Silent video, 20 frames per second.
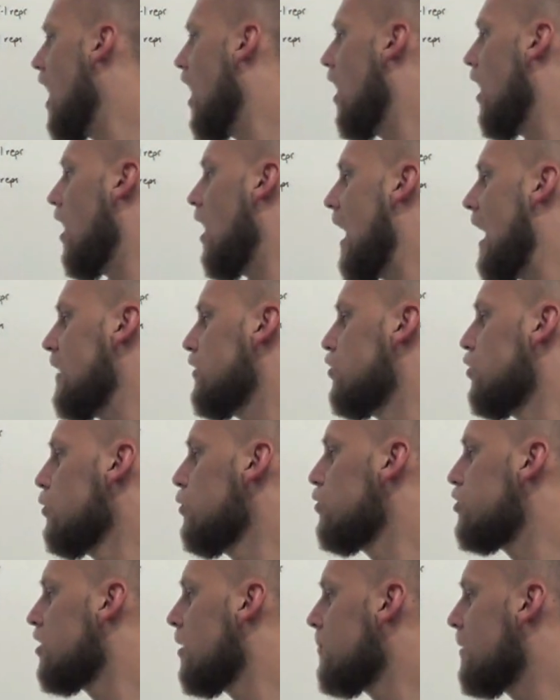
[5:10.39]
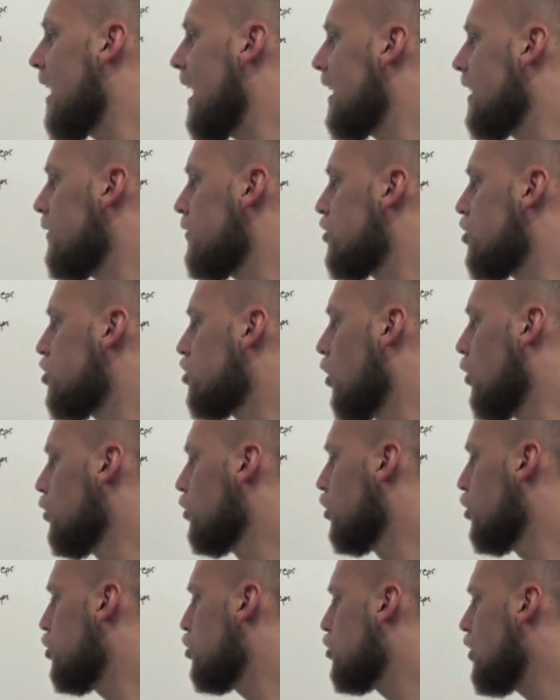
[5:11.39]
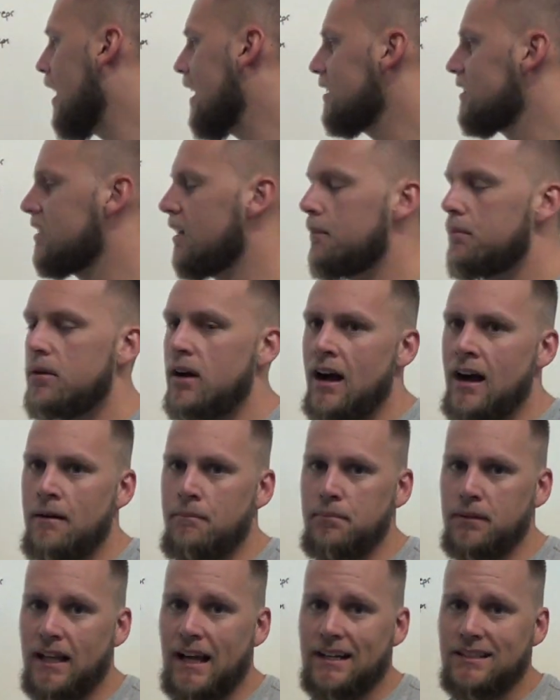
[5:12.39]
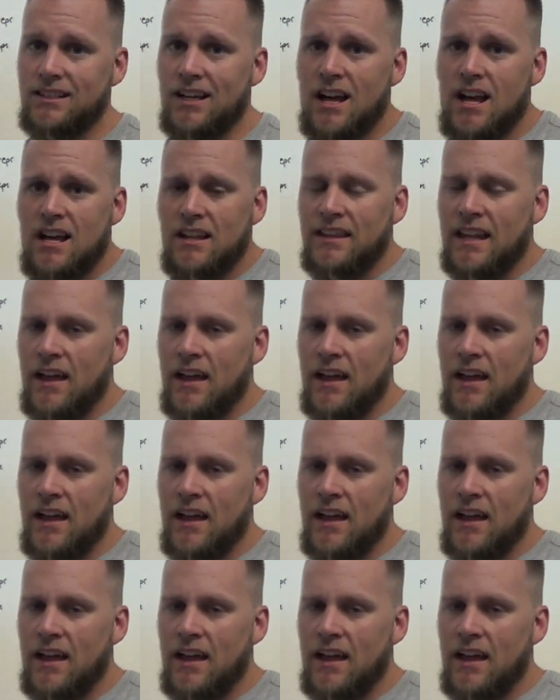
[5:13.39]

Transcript: I do some kind of shoulder tricep complex.